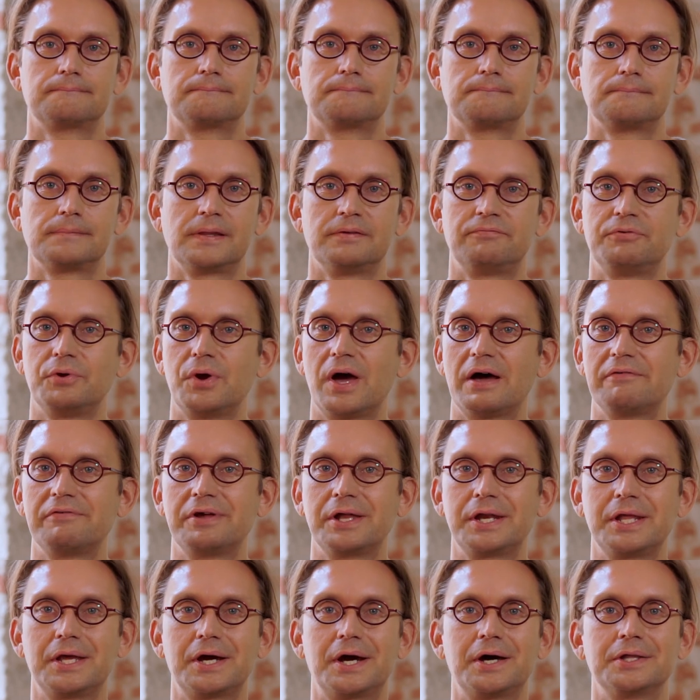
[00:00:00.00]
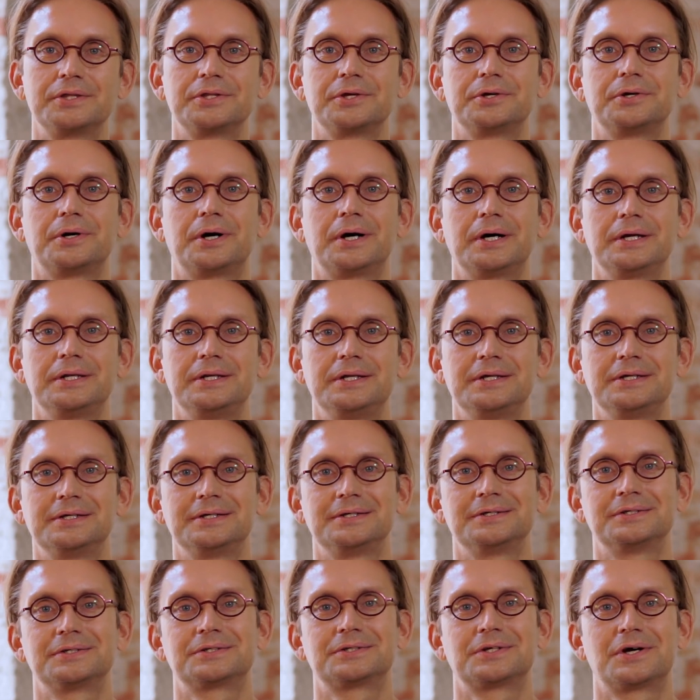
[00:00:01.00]
if you have any other
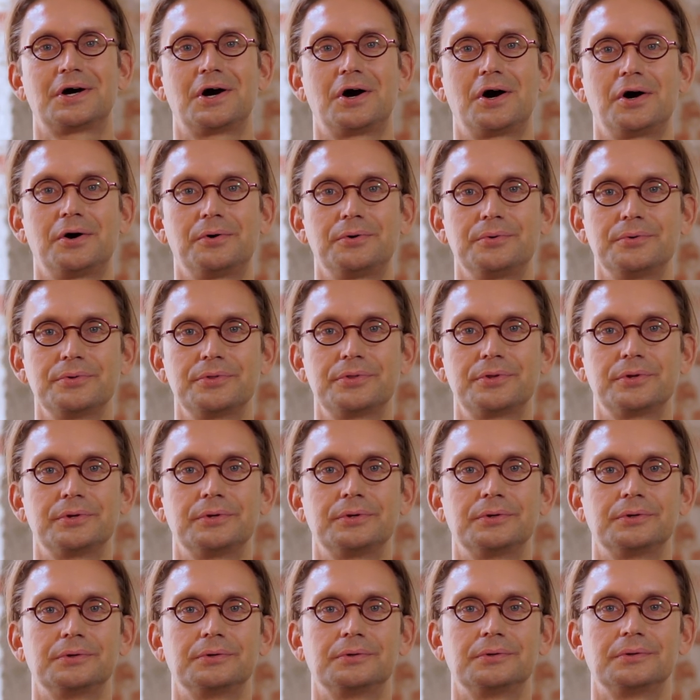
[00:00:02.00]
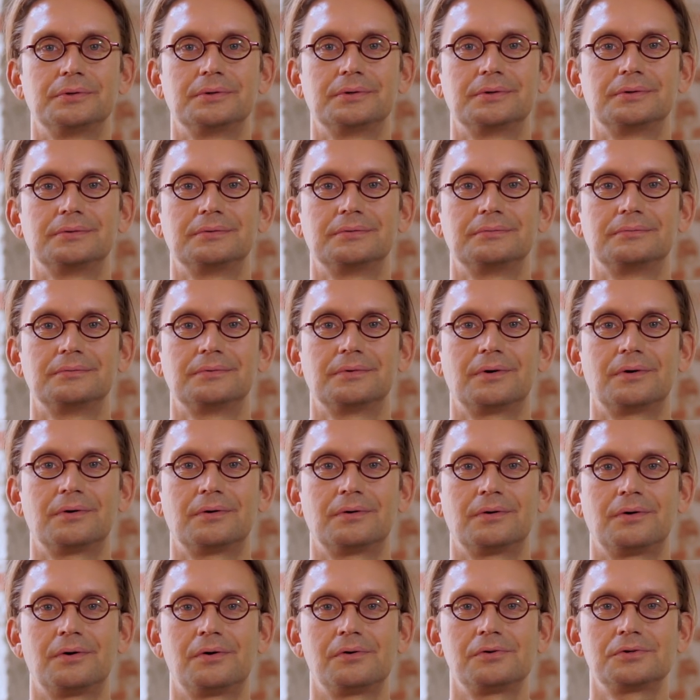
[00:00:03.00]
ideas how to
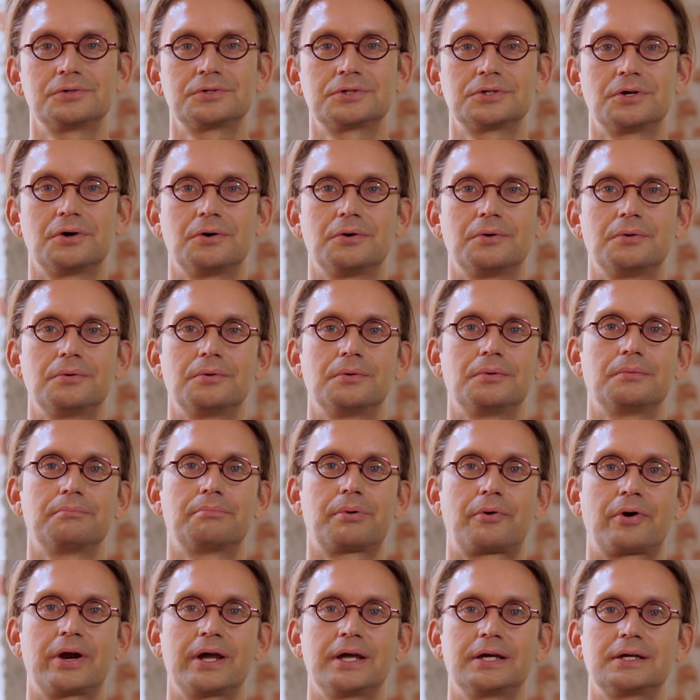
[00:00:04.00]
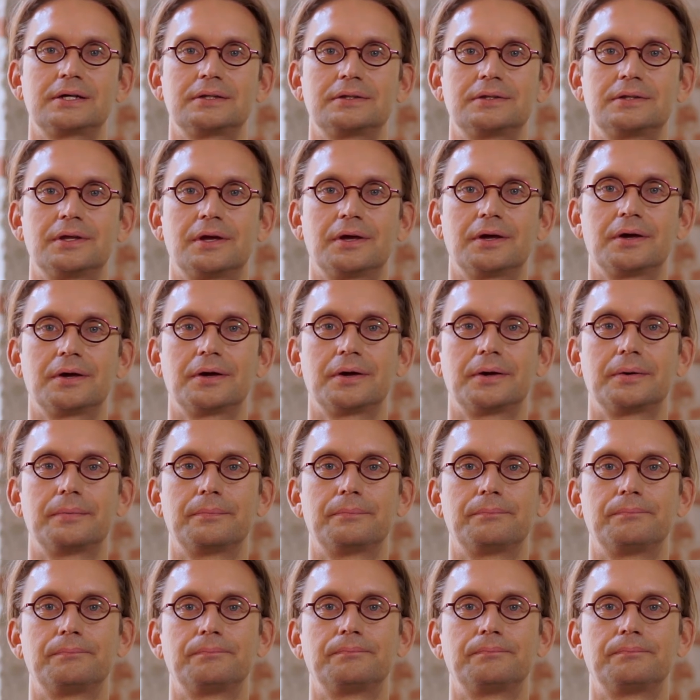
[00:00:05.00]
also break the